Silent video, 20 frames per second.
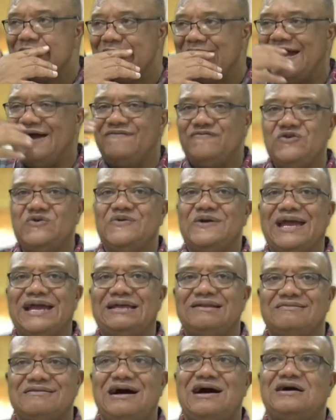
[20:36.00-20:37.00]
Have you
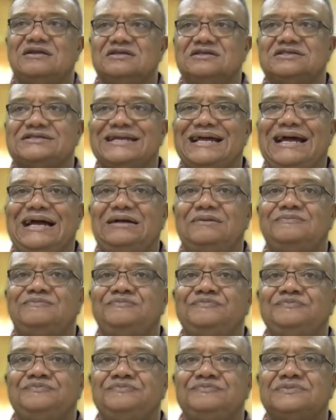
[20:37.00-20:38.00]
acknowledged that?
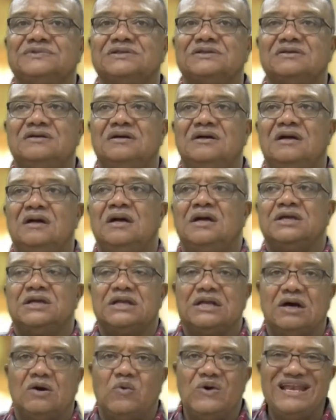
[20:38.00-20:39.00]

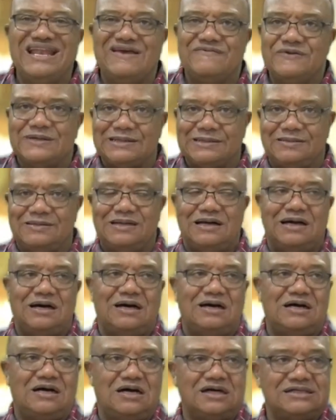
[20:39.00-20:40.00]
You know, we live in
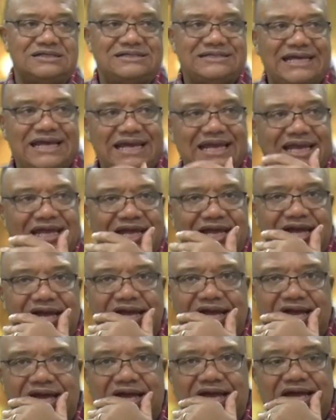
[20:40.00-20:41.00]
a
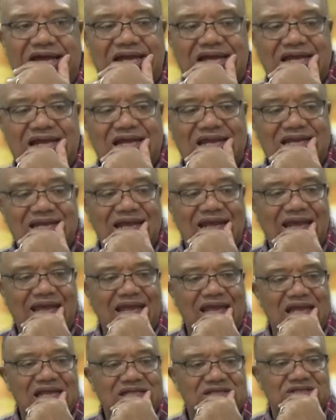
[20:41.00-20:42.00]
day and
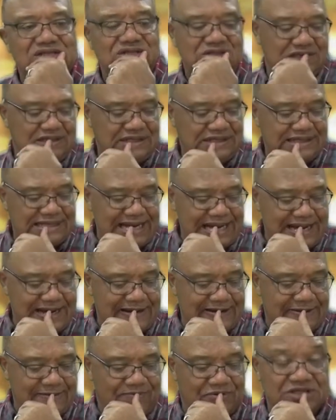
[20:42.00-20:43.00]
age
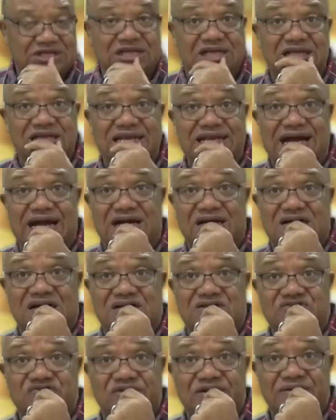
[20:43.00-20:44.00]
now, particularly in our
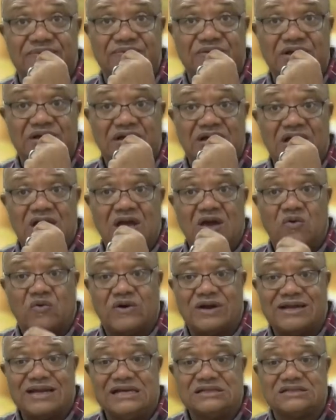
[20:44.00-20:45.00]
country,
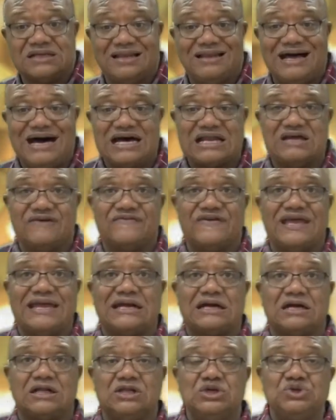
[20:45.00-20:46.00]
where there's a lot of
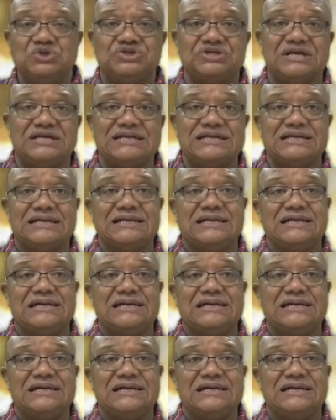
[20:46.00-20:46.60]
inclusion.